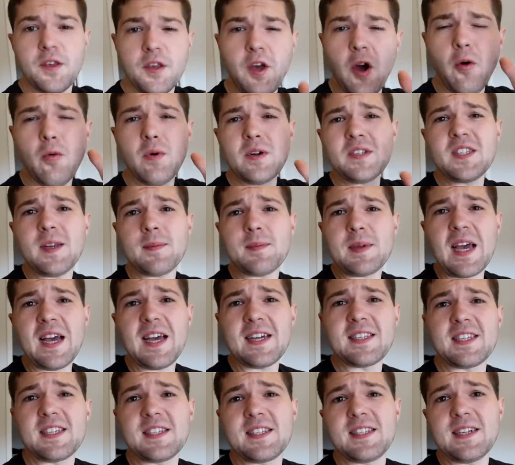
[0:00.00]
Yo, what's up
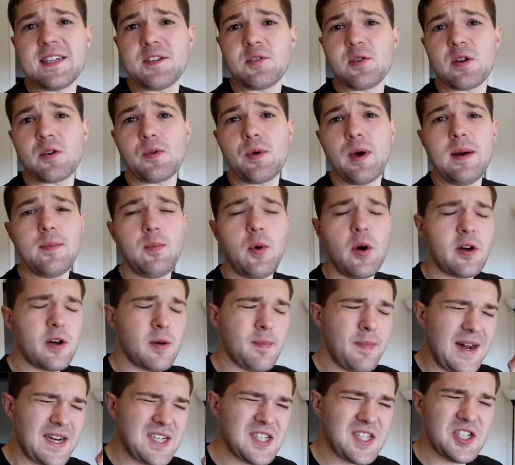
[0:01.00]
guys? It's DJ Web.
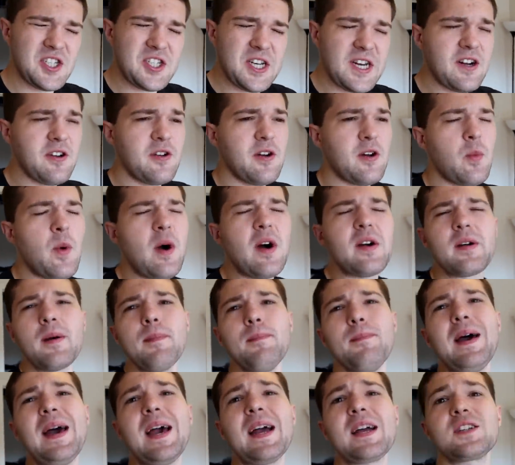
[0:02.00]
Welcome back to the channel and
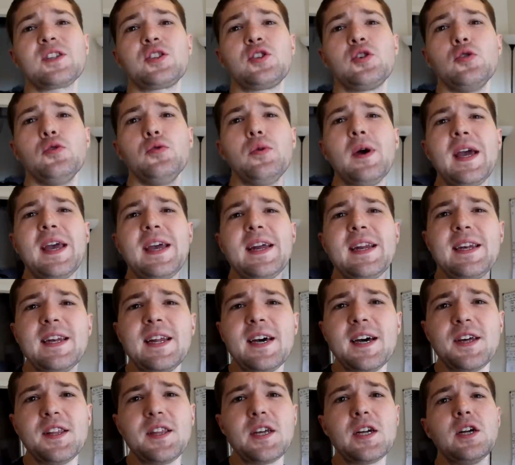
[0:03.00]
welcome back to
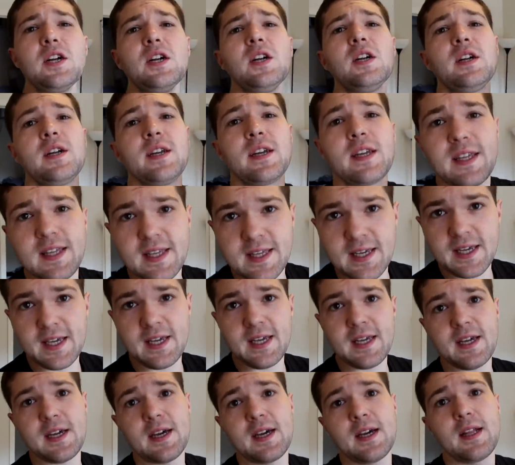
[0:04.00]
another
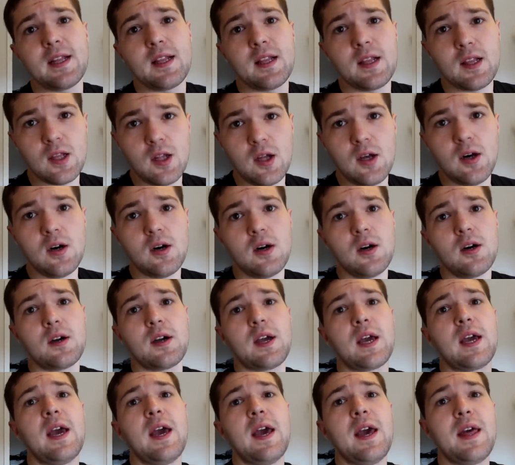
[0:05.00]
gig
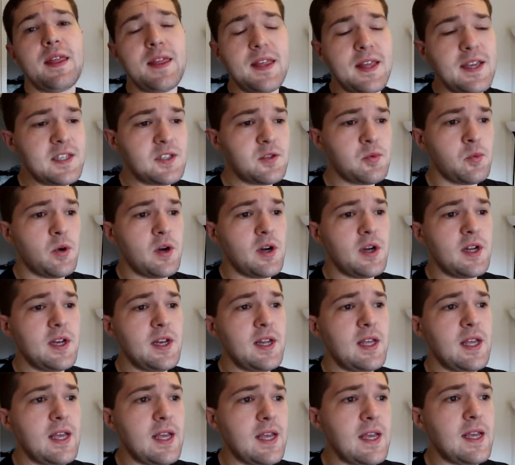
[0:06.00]
log. This
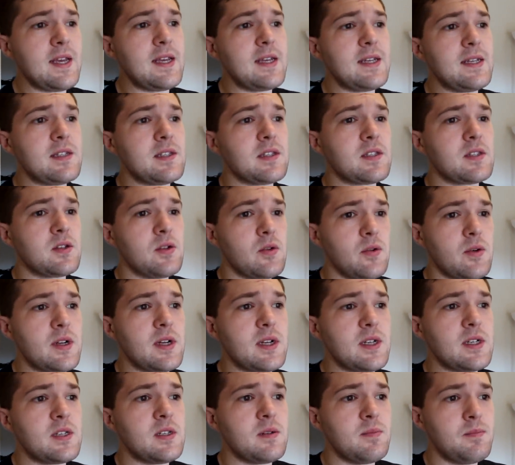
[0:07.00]
one is
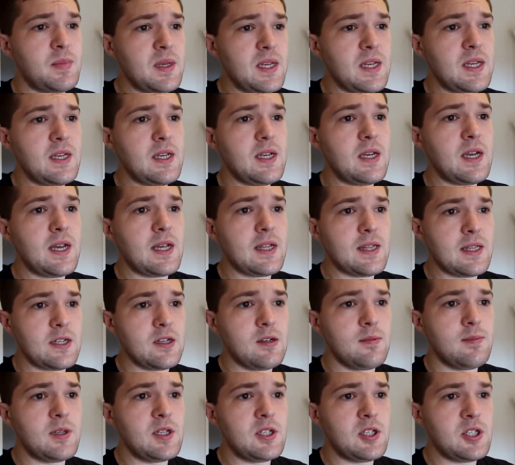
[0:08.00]
going to be a
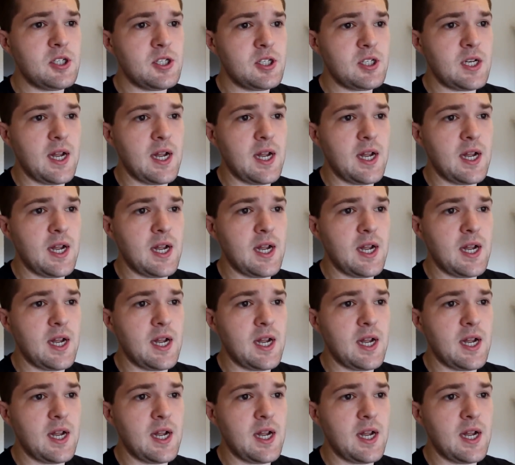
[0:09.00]
little bit